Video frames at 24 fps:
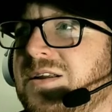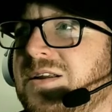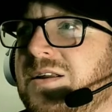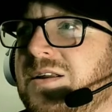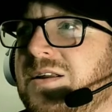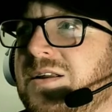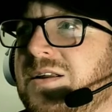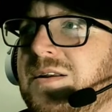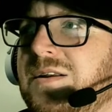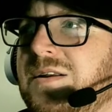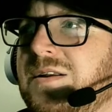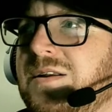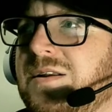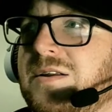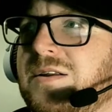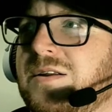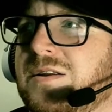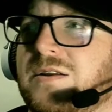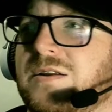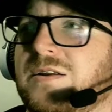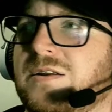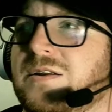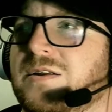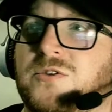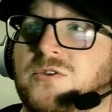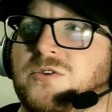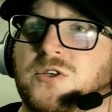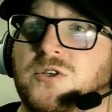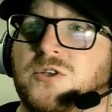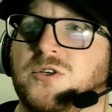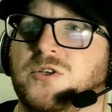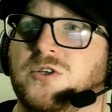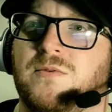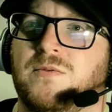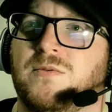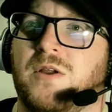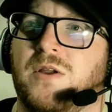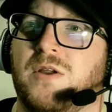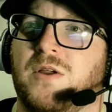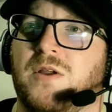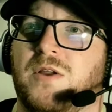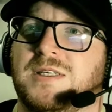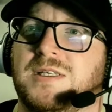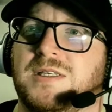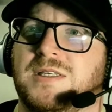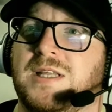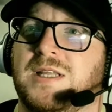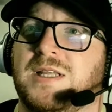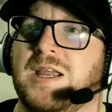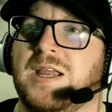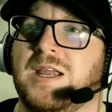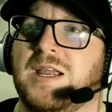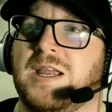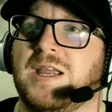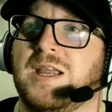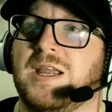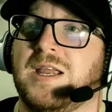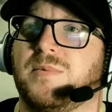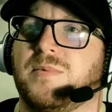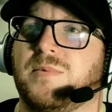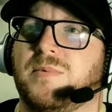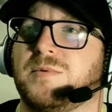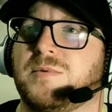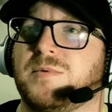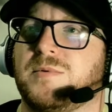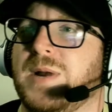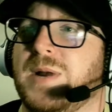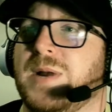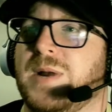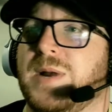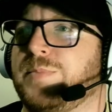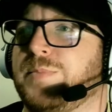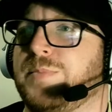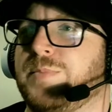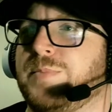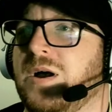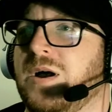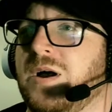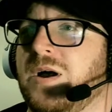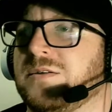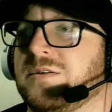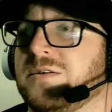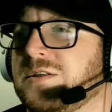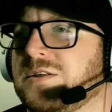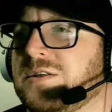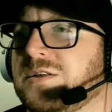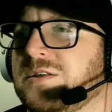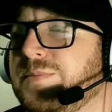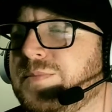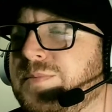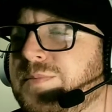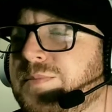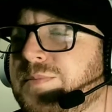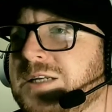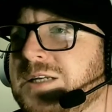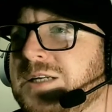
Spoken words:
Josh Laurent, it's deep. It's past Barnes, past Pires.